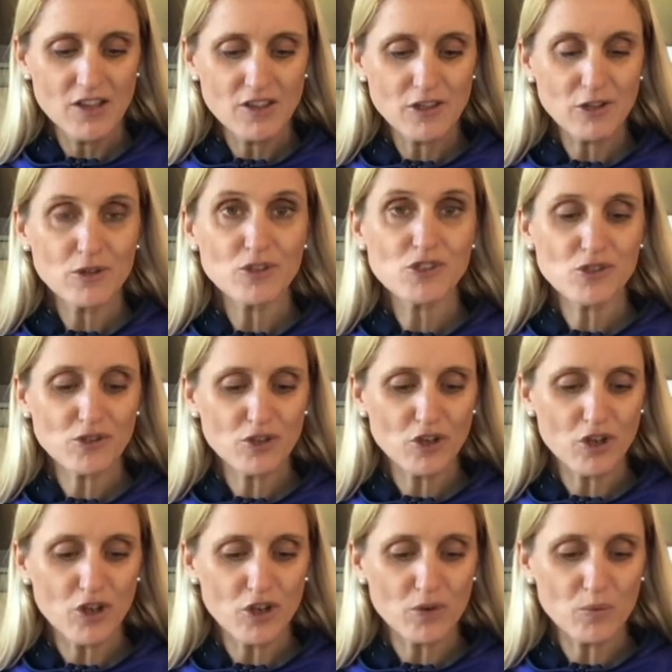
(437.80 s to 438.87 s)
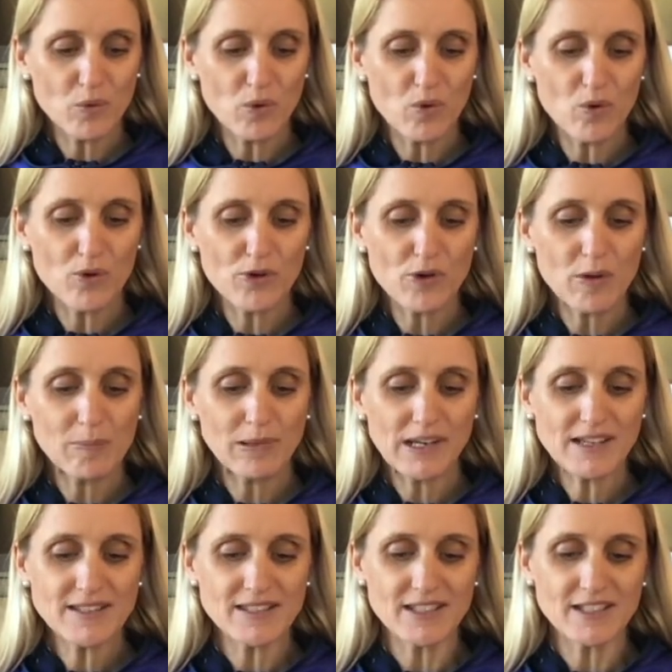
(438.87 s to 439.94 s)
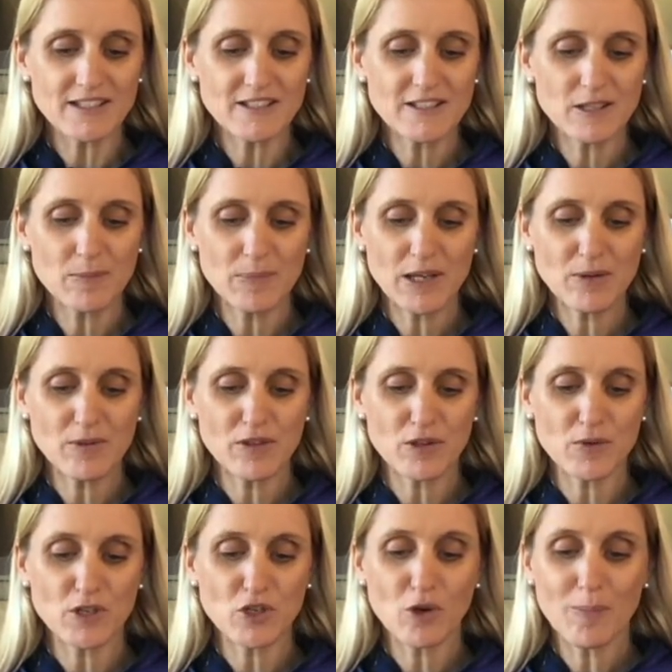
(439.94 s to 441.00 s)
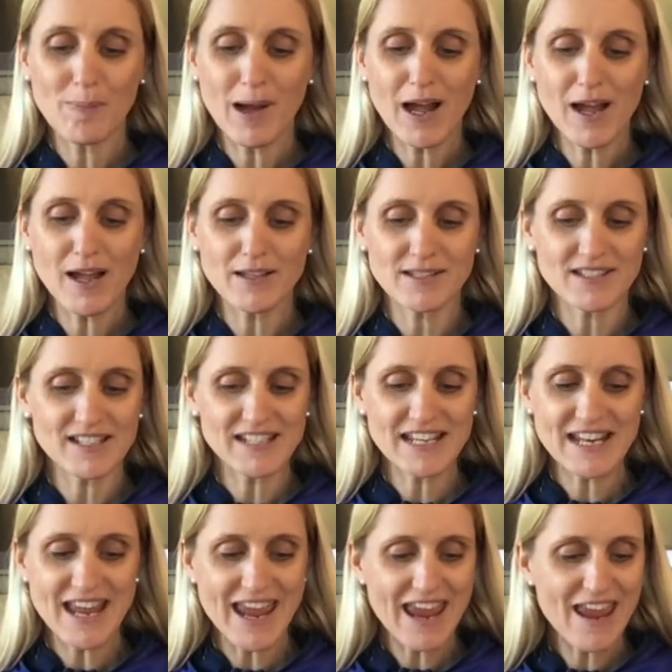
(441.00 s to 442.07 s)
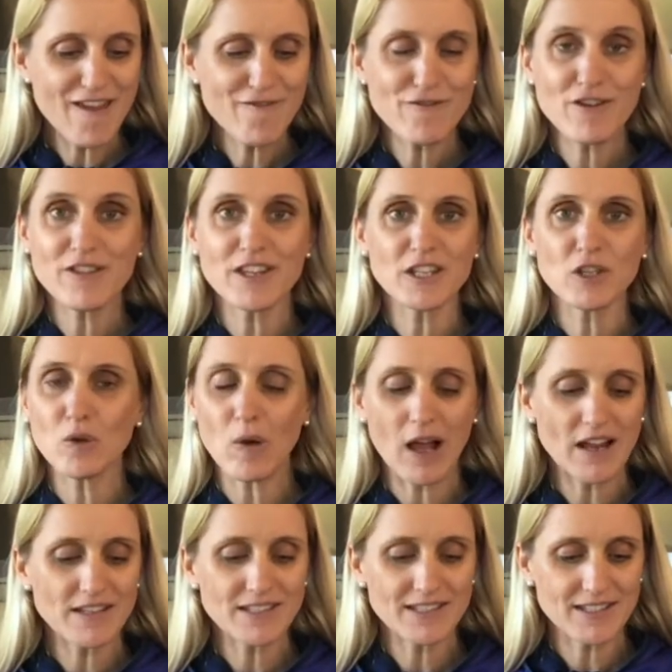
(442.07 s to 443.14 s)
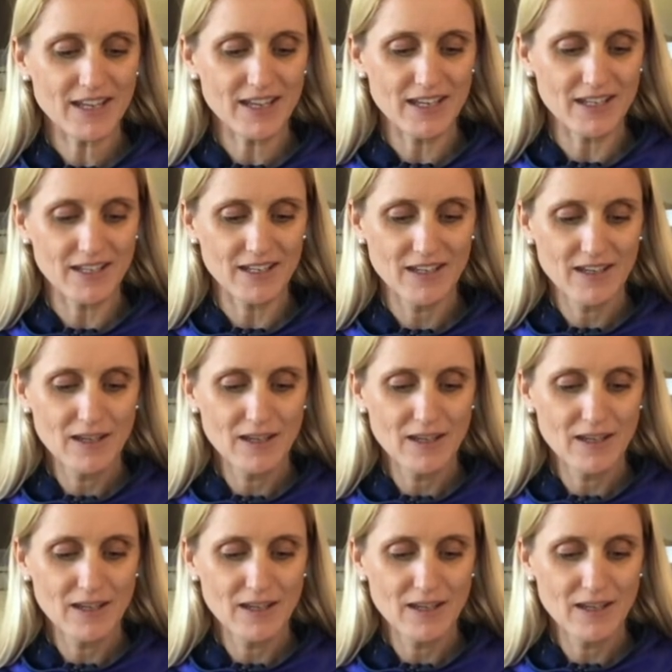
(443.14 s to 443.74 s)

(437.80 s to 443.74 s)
The Lord your God will order a blessing to be with you in your barns and in everything you undertake.